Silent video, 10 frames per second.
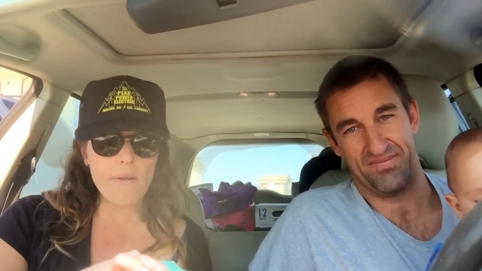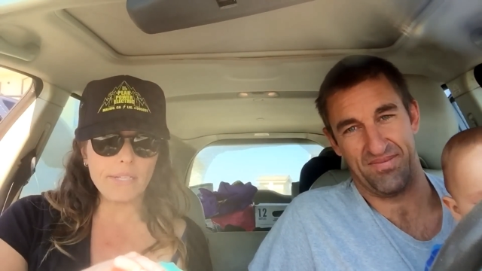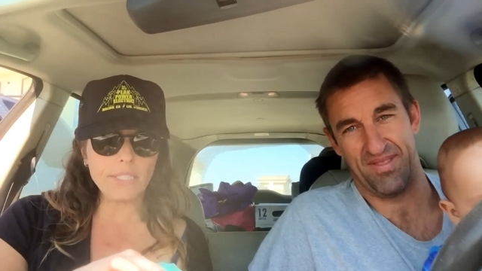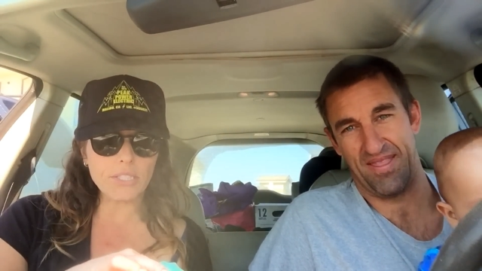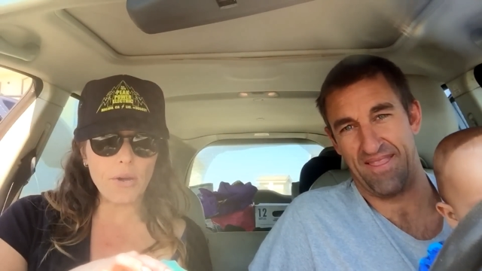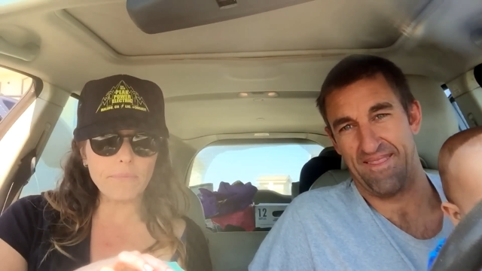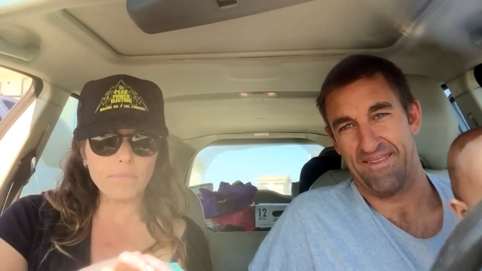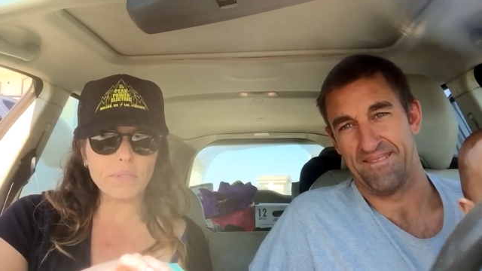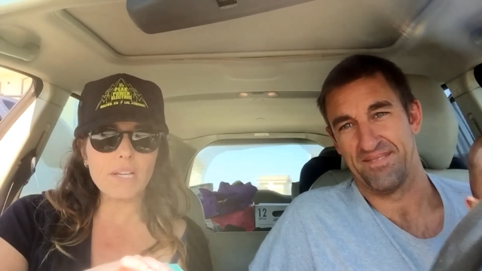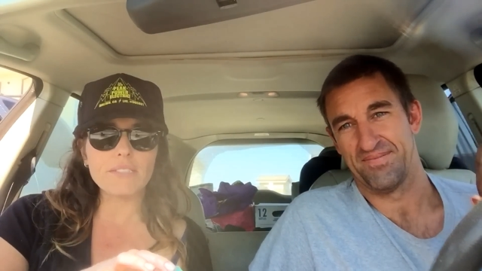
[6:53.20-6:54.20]
Speaker 1: you know,
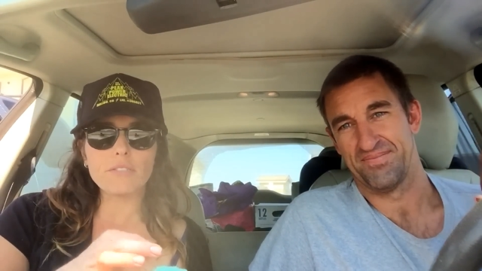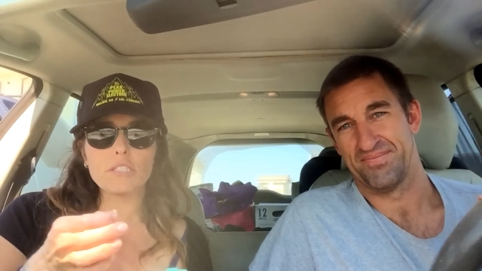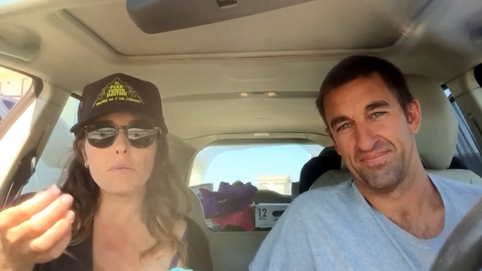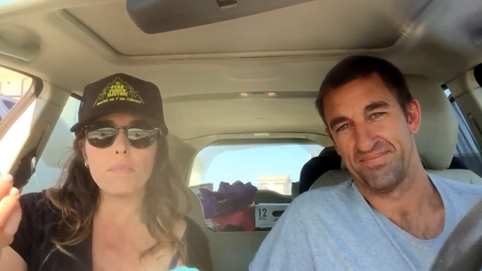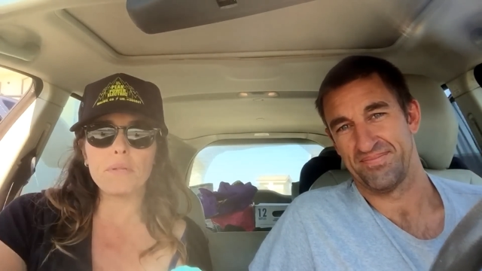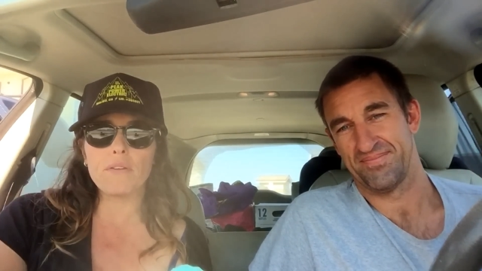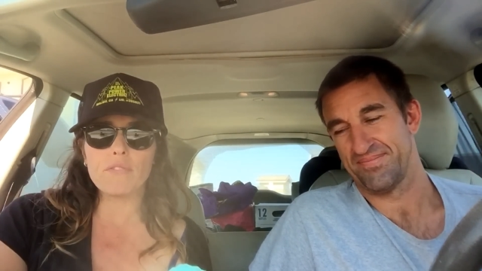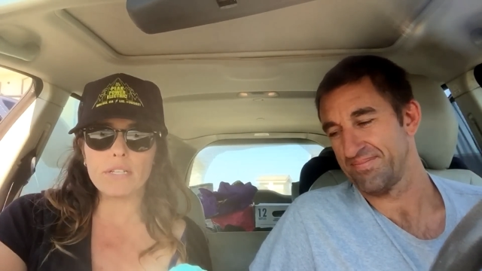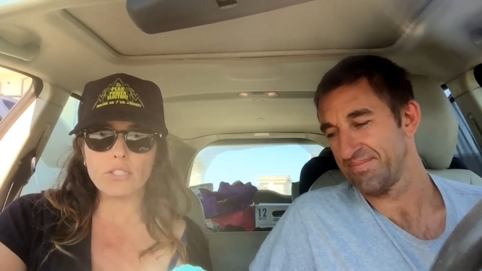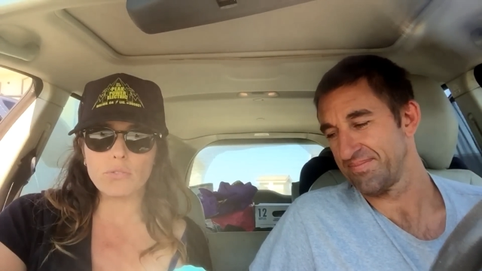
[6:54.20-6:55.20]
because these people live
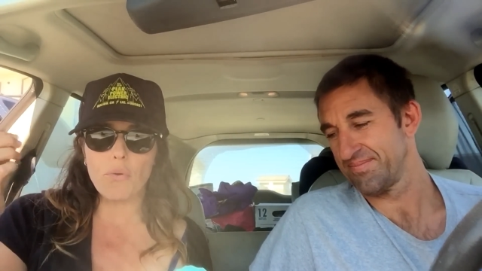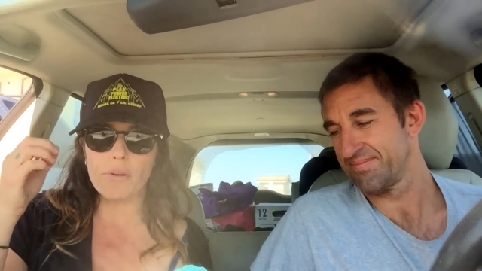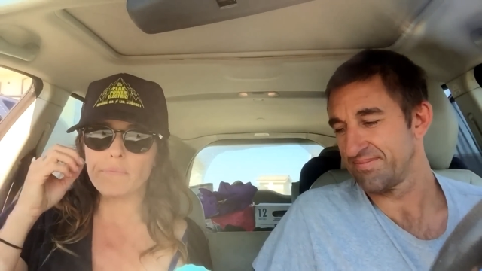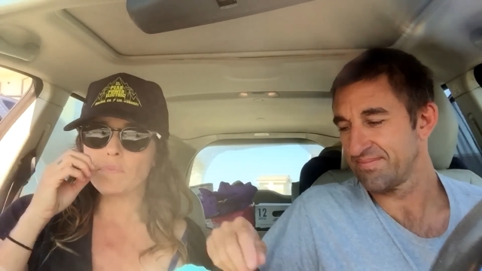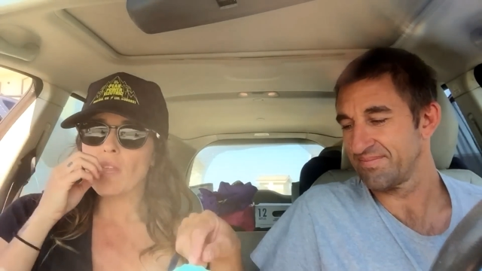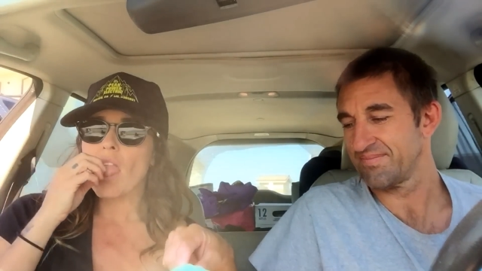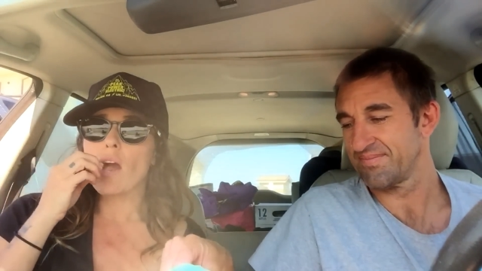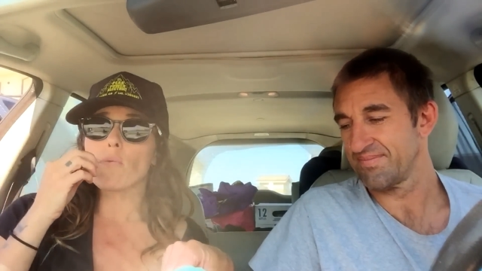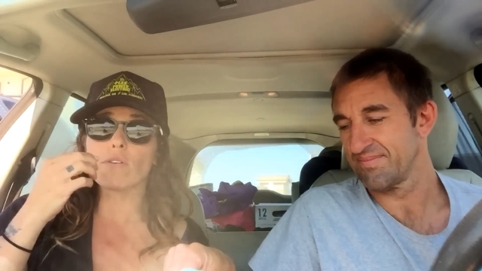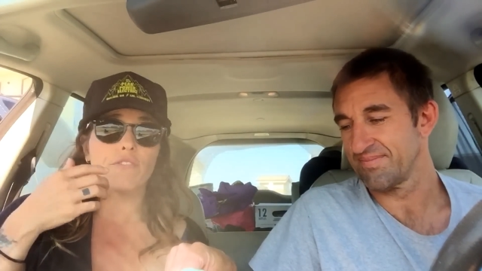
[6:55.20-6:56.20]
next door,
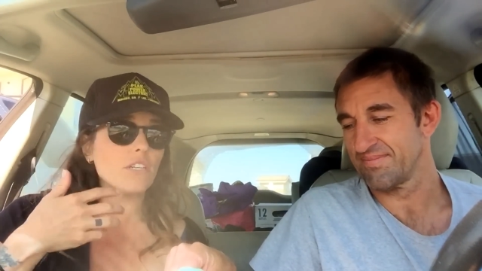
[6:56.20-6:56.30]
we're